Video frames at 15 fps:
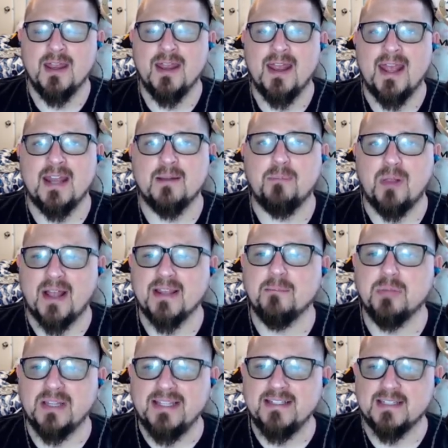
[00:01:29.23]
and apply a
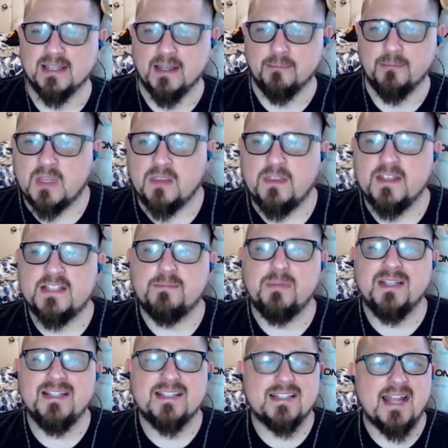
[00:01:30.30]
bleed to them. This
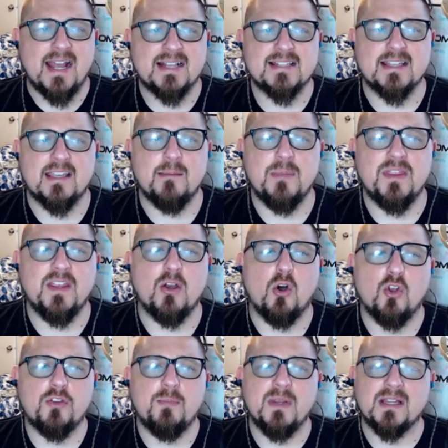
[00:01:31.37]
bleed stacks and can be the
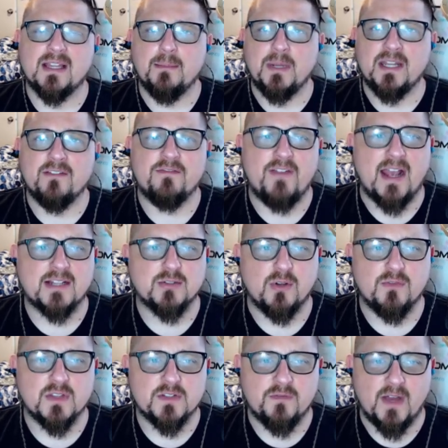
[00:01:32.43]
ultimate limiting factor of
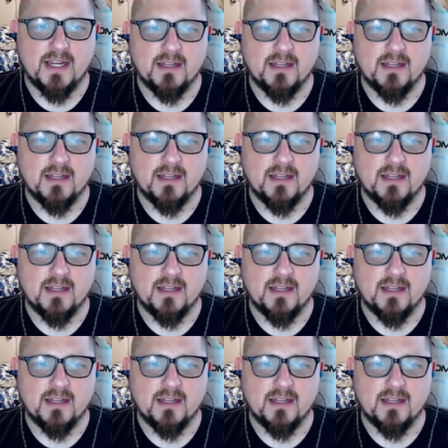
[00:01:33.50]
this fight.